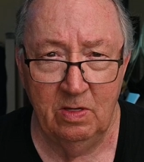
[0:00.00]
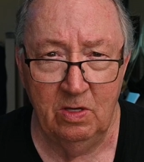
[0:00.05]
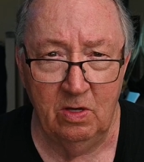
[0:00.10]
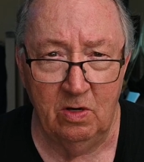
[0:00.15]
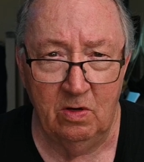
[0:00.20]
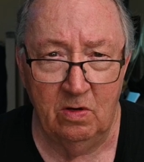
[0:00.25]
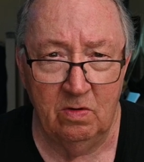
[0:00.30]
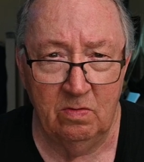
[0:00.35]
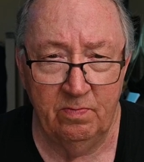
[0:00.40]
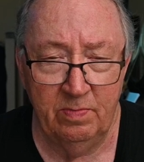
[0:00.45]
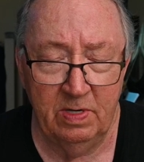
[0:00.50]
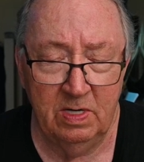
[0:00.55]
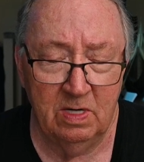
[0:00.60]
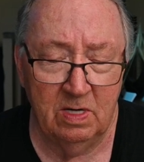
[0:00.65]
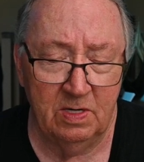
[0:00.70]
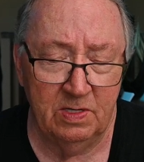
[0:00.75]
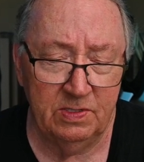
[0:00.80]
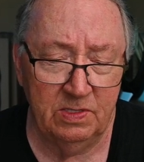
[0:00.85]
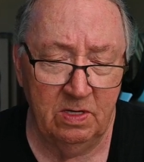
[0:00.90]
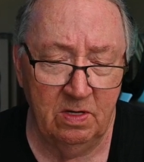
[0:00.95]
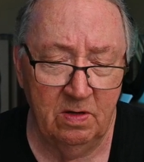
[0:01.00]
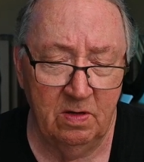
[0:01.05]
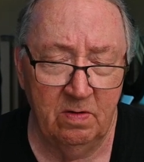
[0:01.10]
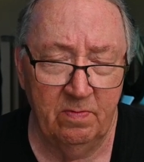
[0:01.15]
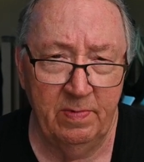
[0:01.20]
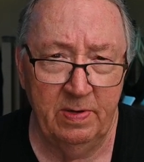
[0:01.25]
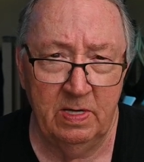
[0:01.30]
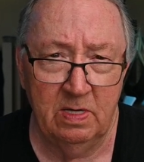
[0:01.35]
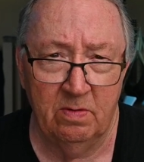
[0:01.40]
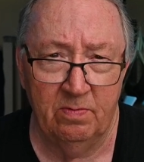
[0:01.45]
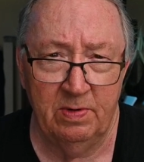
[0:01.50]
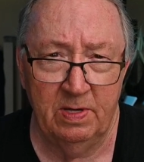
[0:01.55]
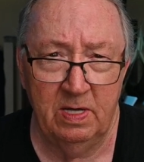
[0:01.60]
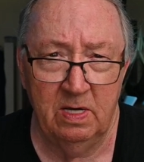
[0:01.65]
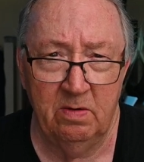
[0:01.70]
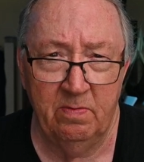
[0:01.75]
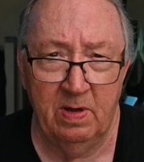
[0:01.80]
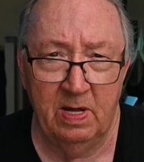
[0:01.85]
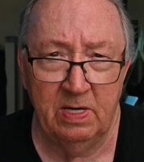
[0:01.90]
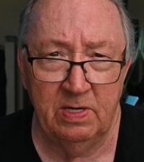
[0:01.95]
You know, because you hear me
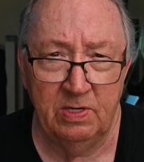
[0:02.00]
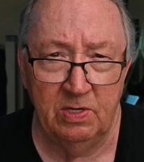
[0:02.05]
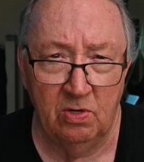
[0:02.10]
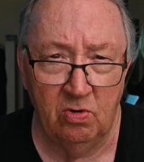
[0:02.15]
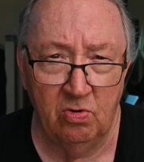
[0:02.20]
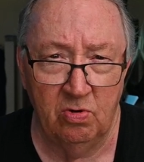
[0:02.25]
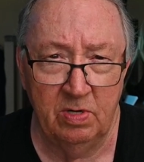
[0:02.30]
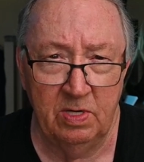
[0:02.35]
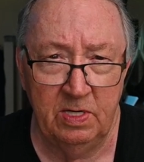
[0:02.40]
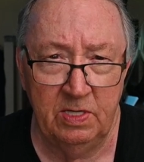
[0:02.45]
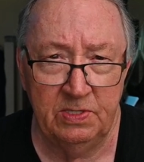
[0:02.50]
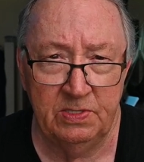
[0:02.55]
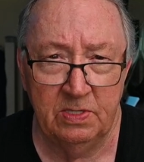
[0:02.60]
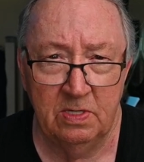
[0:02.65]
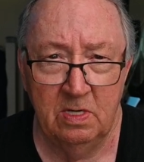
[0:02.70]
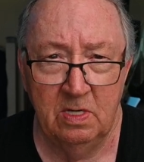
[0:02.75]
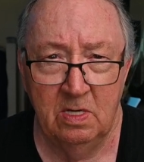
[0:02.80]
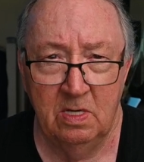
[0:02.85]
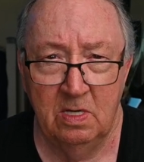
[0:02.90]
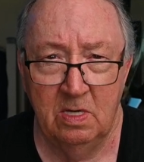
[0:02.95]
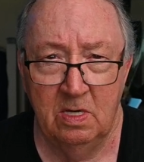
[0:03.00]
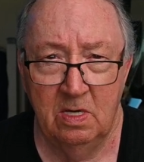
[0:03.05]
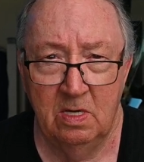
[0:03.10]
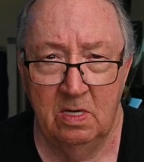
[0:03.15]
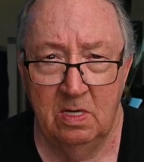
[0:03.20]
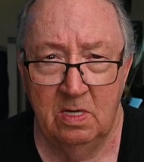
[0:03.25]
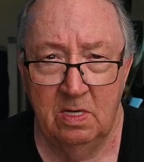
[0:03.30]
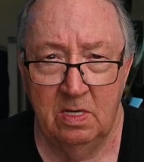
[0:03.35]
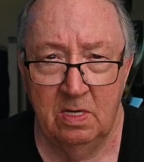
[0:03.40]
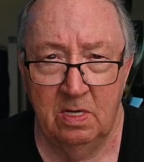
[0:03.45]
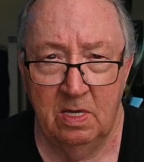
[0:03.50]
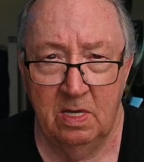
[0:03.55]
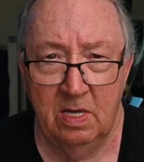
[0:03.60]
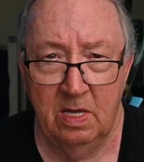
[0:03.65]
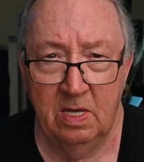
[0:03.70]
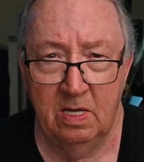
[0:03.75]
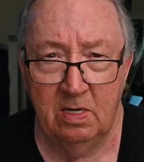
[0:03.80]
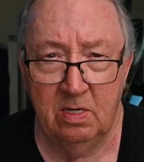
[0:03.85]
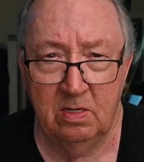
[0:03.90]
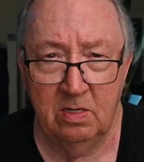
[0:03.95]
complain about noise
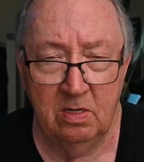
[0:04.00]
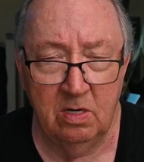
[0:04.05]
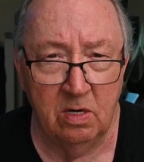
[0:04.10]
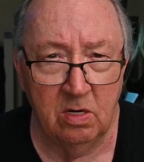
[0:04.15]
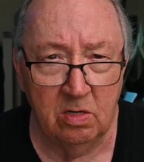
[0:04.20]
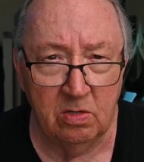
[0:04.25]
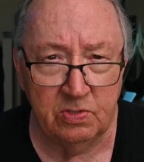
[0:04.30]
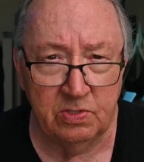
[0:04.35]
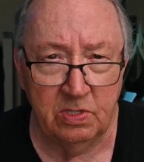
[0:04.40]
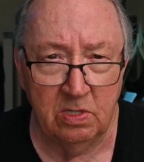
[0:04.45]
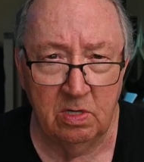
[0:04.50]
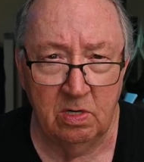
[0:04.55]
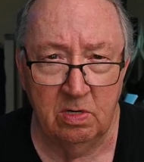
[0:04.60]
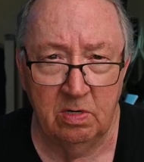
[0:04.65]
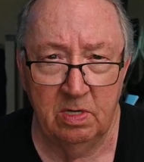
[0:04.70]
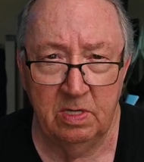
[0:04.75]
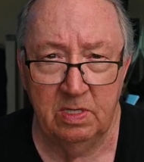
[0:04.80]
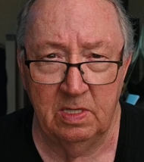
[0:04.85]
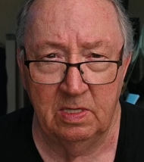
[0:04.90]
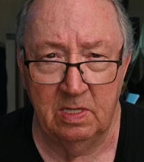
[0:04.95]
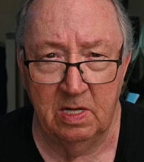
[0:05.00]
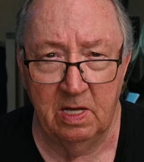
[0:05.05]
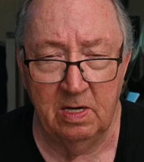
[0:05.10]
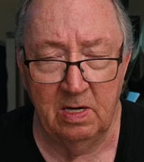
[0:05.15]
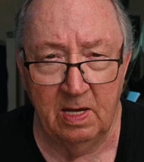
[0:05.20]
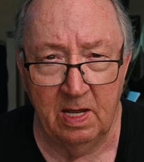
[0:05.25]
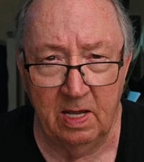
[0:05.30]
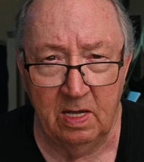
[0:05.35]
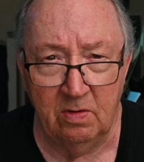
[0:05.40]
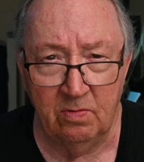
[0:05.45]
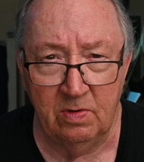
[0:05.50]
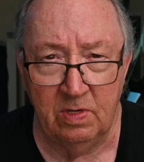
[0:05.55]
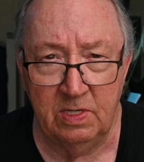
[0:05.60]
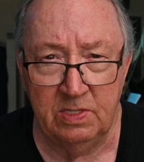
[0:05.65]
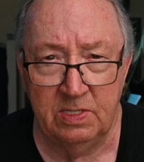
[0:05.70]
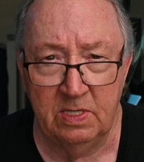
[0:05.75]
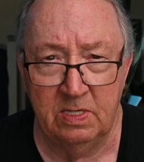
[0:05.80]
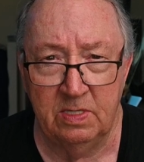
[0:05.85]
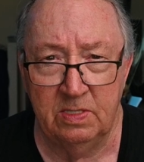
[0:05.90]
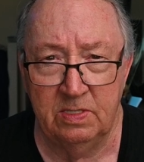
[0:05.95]
and culture and the
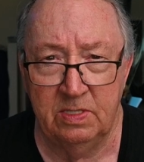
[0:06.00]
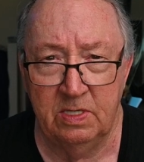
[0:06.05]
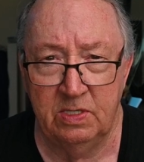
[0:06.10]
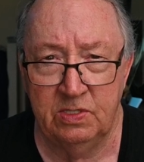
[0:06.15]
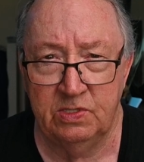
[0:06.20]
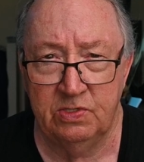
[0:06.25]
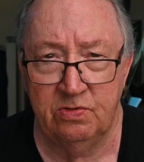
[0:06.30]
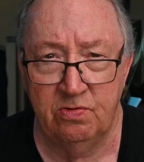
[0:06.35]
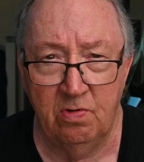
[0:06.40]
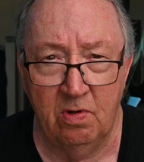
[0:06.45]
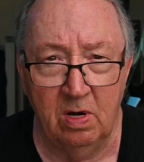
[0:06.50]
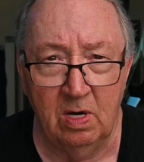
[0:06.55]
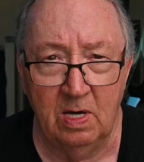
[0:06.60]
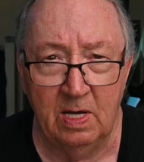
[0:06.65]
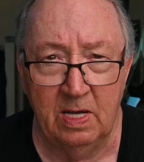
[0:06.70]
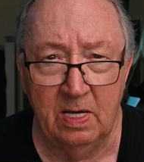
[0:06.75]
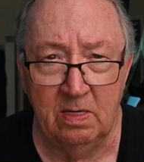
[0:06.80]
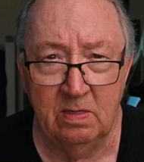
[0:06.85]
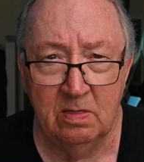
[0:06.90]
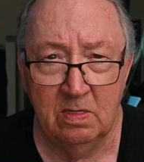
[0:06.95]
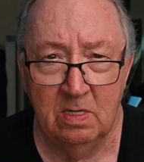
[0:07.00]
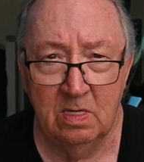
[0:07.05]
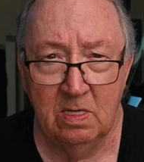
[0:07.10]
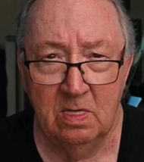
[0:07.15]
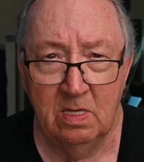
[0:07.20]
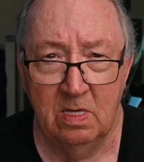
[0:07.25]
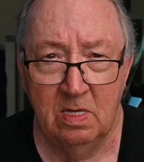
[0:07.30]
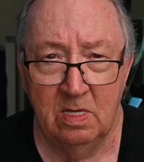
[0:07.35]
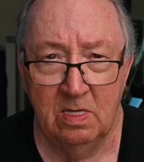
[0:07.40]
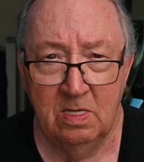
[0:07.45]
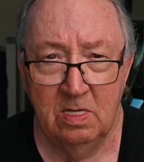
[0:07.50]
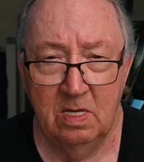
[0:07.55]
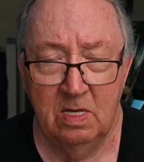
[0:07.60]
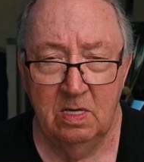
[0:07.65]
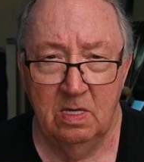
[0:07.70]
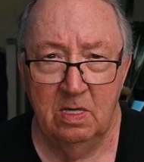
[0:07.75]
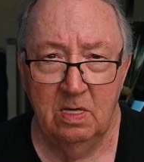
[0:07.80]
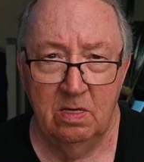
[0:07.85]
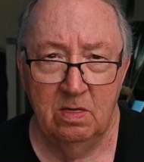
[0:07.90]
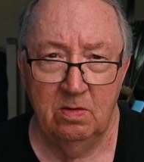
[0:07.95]
language and just struggling.
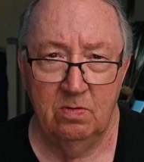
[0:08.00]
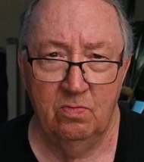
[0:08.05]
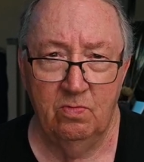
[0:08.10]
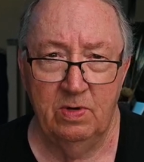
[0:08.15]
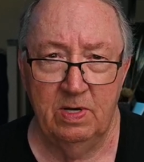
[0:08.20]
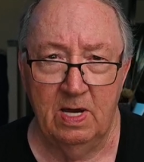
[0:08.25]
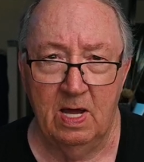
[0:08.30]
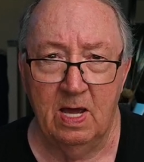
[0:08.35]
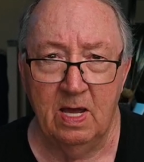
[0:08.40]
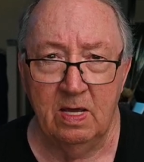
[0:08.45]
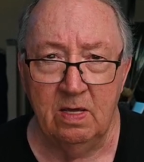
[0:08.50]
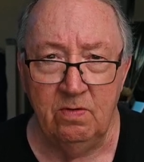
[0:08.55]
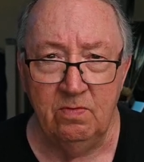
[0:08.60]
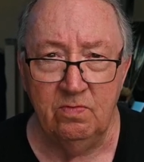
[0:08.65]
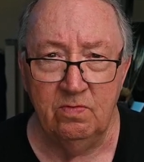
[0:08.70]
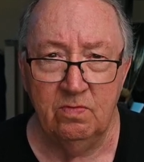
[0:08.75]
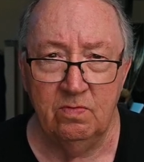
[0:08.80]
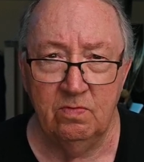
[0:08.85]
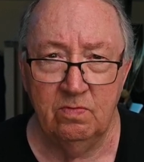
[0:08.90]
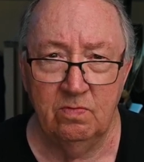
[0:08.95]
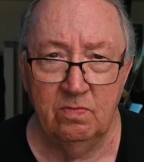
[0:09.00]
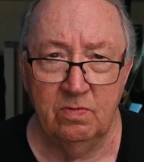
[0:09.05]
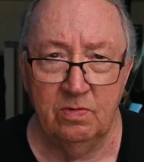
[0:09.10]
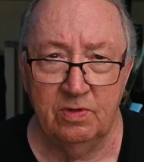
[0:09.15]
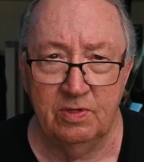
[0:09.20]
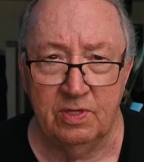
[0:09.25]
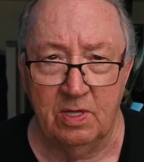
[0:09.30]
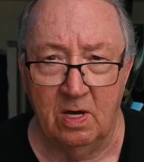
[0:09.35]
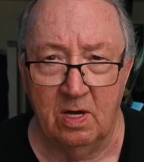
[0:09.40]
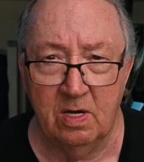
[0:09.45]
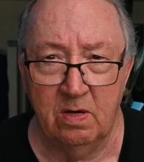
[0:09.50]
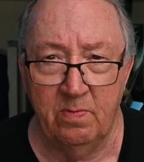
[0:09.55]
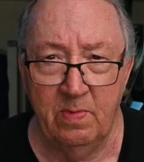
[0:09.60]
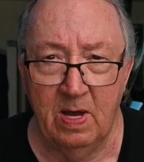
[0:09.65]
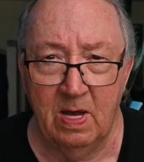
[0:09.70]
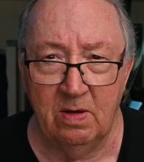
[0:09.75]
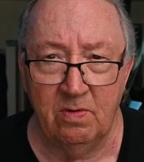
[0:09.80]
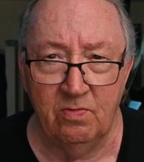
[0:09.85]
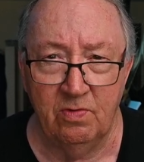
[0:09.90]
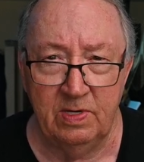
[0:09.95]
When I thought
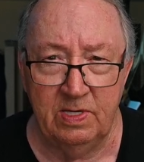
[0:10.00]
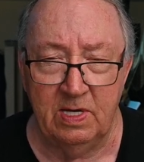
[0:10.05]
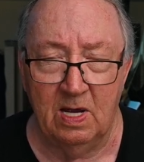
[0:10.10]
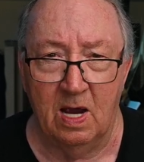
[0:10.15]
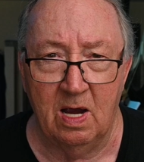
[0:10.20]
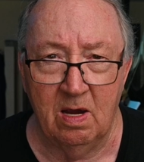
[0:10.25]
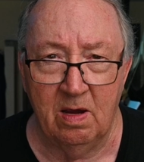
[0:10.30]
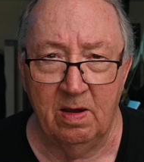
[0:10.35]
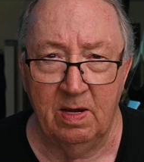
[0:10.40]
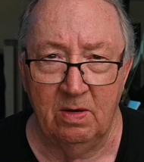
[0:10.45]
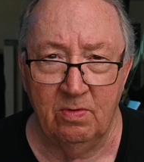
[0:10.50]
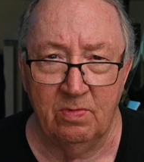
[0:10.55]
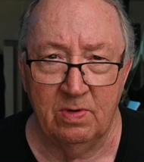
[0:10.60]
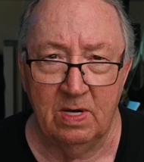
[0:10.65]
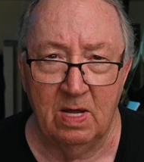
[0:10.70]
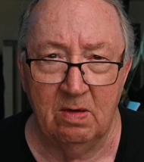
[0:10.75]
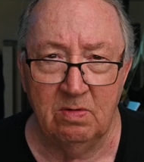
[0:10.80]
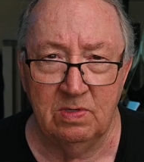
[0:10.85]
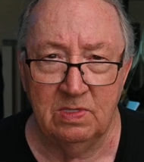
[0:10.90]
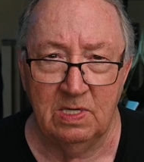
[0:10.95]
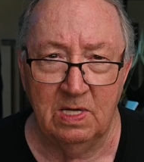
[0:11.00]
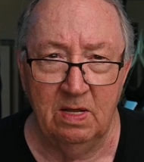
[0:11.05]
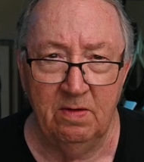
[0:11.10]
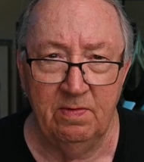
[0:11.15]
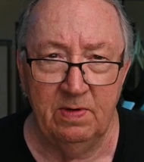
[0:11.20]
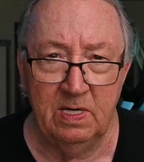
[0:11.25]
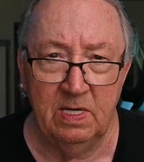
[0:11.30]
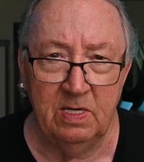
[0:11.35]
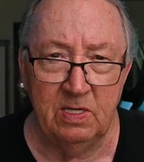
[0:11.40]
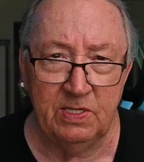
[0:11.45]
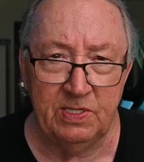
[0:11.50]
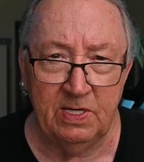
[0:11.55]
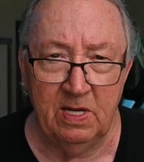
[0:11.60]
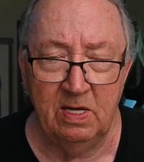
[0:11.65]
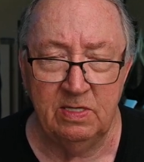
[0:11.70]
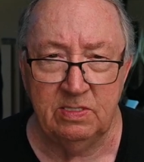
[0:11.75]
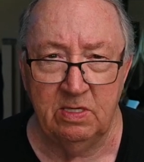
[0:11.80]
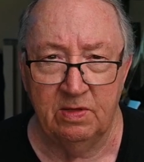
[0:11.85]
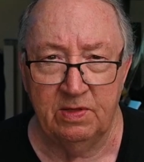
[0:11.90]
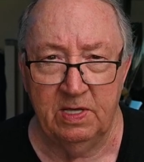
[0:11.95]
about retiring, when I was living in the
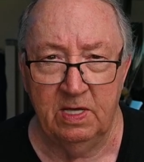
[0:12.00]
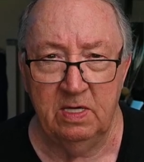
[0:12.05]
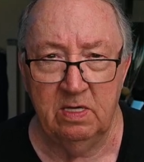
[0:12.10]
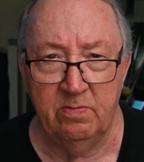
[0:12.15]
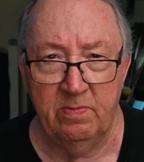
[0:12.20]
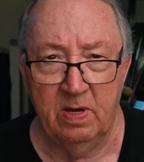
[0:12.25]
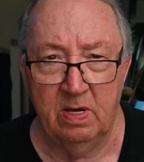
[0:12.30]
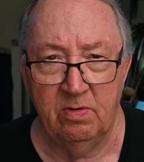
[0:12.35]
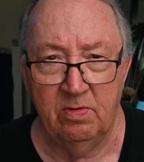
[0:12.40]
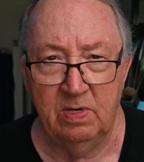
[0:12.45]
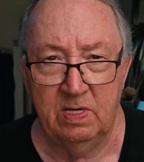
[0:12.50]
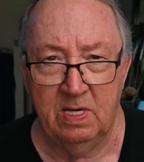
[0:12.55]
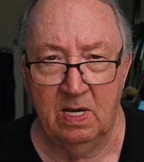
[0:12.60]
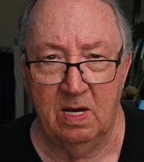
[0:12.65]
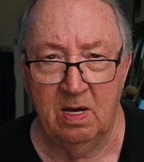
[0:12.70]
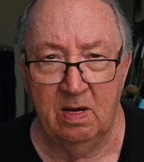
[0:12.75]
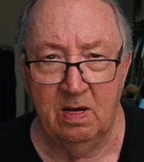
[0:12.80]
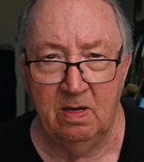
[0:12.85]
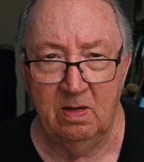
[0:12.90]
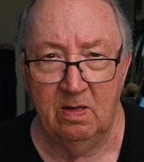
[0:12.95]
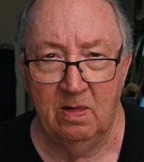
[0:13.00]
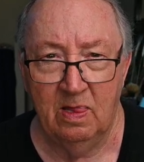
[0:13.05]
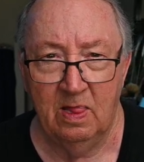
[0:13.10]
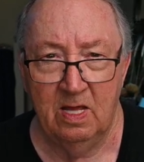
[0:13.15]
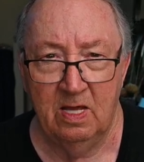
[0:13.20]
States and thinking about retiring